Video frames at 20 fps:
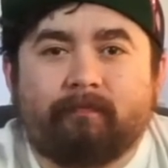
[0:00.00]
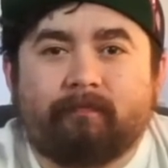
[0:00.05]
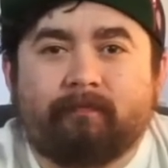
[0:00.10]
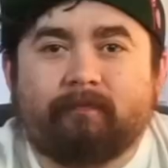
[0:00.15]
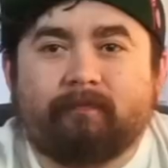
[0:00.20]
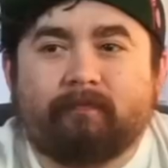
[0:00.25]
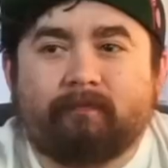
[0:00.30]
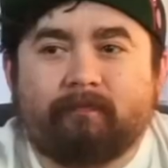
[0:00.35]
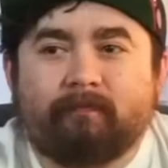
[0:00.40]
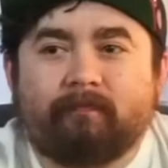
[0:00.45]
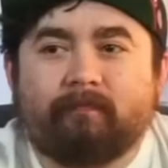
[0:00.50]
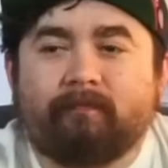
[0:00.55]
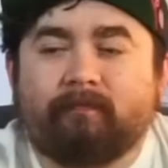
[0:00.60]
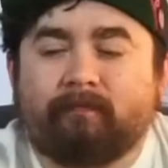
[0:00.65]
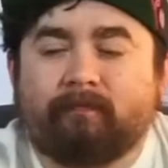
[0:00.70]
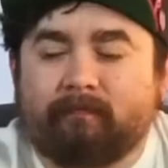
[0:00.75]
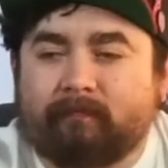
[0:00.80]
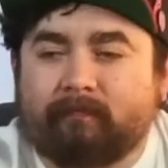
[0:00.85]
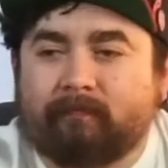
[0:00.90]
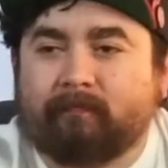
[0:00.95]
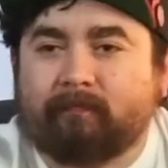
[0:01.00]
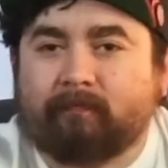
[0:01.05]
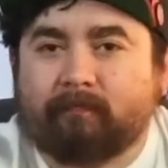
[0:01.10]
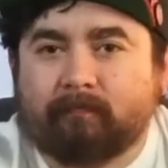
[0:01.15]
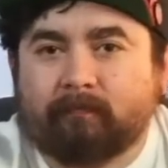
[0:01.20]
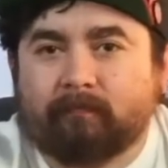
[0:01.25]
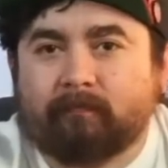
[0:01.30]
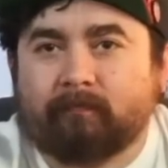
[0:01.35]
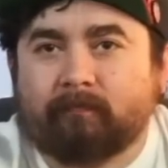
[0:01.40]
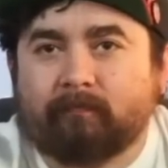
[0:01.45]

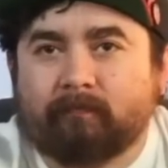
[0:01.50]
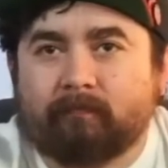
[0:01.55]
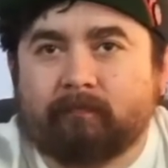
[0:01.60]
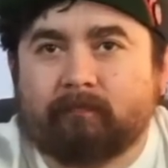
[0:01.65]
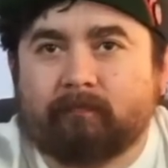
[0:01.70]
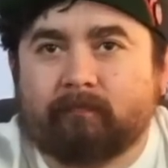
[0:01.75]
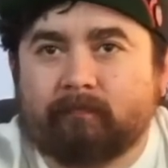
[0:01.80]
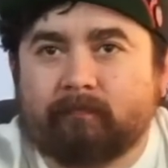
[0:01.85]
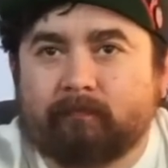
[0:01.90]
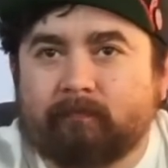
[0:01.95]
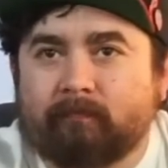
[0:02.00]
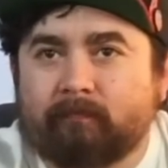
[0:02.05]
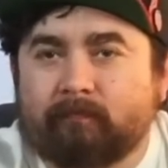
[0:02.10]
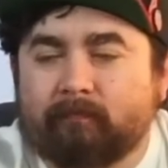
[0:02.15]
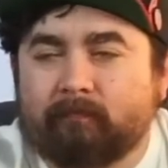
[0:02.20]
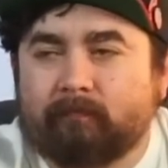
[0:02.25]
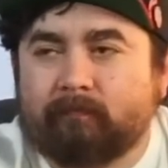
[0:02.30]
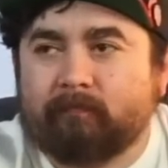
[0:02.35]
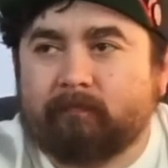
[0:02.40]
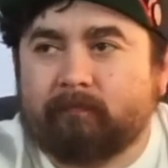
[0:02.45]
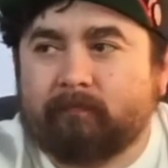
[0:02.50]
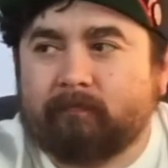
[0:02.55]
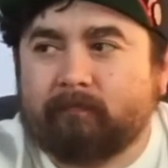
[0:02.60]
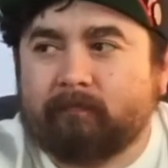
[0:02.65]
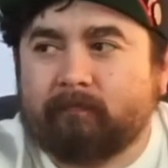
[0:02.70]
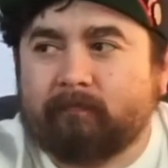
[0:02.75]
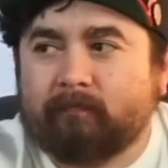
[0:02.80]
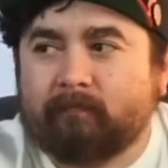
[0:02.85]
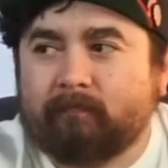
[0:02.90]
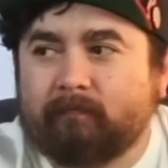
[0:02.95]

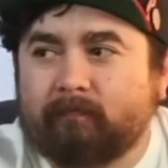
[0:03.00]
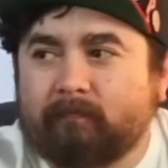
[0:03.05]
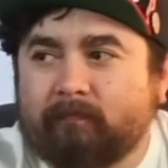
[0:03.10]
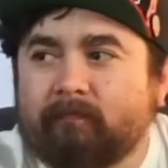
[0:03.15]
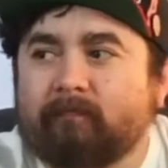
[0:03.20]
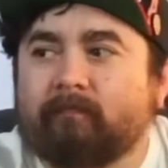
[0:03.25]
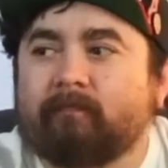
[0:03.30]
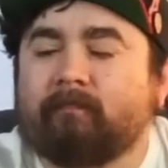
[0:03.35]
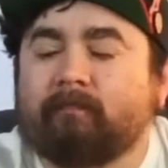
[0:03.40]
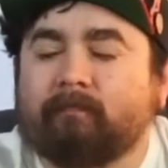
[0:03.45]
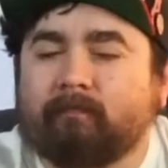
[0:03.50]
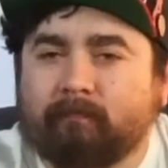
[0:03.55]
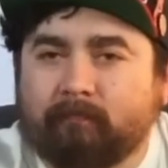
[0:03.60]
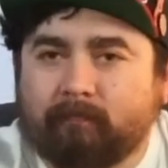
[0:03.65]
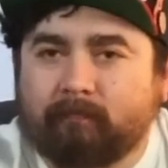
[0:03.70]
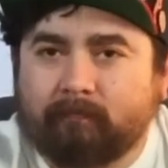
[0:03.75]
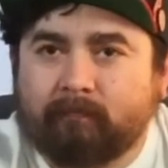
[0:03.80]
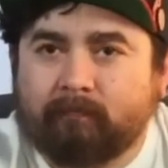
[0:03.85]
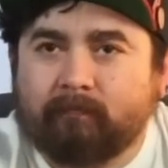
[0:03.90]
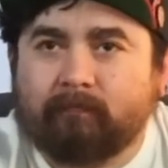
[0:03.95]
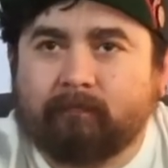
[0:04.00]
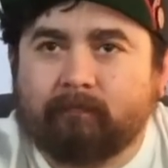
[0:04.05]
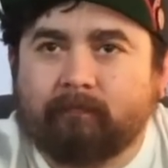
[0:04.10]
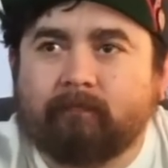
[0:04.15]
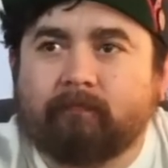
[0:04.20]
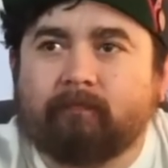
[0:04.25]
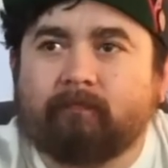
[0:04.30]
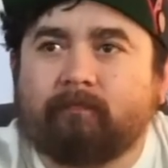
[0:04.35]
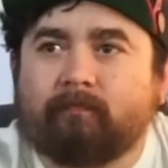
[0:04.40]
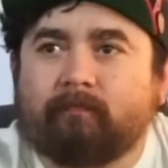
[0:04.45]

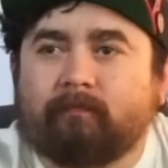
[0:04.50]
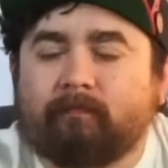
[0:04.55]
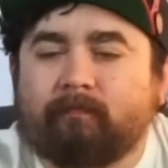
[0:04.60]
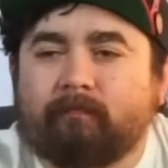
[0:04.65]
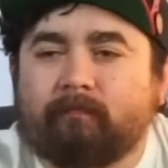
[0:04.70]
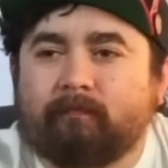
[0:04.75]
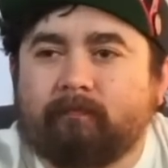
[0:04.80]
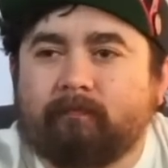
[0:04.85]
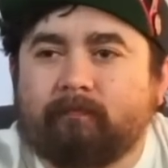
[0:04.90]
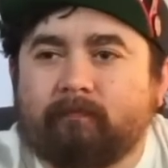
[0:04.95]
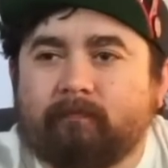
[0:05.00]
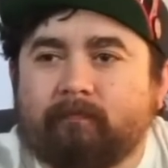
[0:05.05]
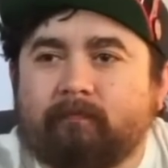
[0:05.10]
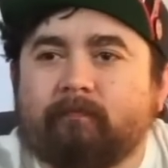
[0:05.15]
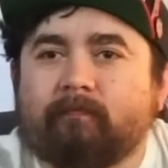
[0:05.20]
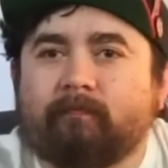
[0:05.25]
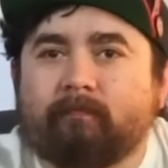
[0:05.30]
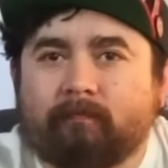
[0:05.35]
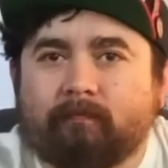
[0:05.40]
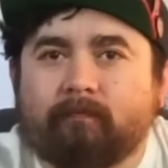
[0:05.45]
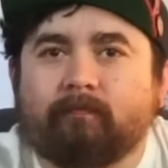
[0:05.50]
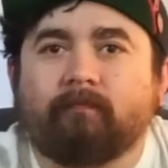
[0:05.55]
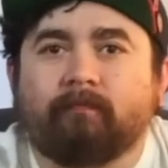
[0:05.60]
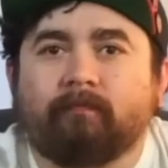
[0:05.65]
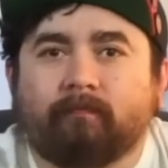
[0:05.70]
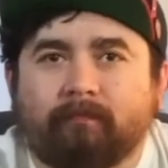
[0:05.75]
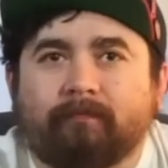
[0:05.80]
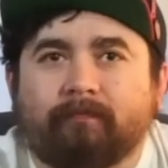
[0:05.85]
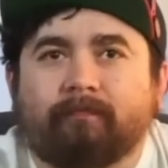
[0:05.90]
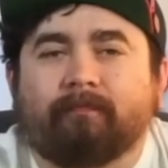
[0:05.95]

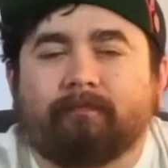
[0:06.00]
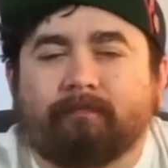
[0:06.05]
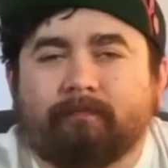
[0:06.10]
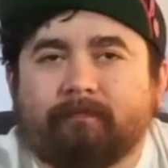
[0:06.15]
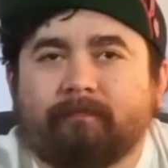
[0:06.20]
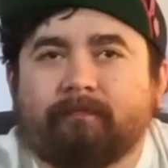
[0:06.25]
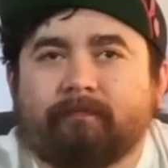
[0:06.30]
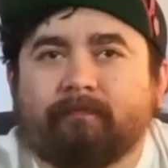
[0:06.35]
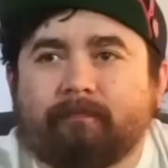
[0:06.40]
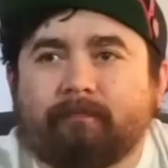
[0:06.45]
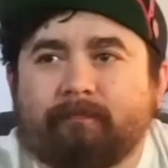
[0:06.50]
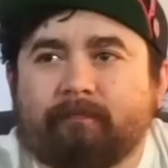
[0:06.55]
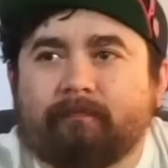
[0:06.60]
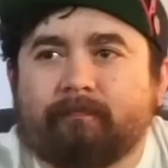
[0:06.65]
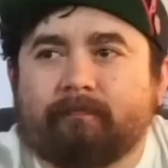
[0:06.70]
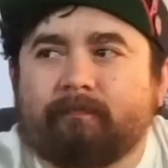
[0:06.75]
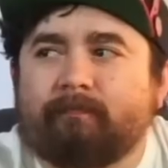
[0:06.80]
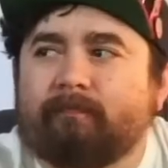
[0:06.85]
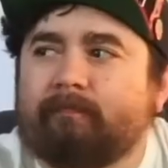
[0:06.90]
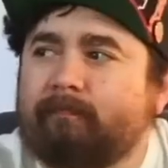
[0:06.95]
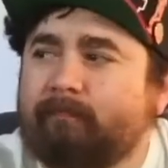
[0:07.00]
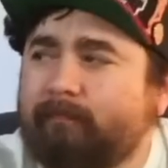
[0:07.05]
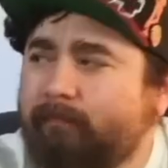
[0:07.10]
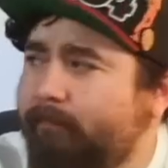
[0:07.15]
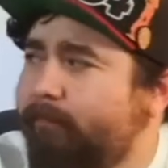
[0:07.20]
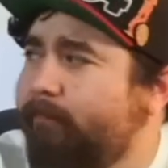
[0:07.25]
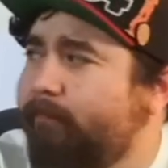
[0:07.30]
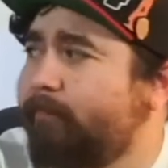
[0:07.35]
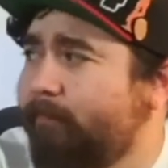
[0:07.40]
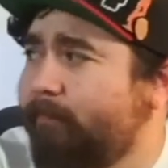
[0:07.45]

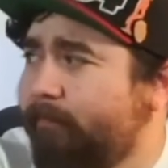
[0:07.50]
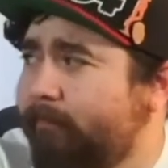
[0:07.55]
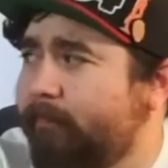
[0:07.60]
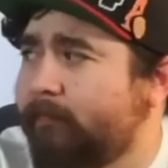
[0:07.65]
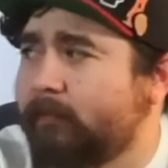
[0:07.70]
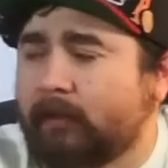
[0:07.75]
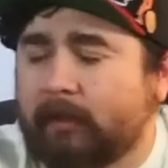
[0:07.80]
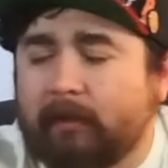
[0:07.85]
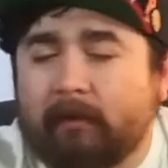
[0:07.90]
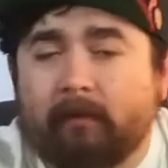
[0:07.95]
(silent)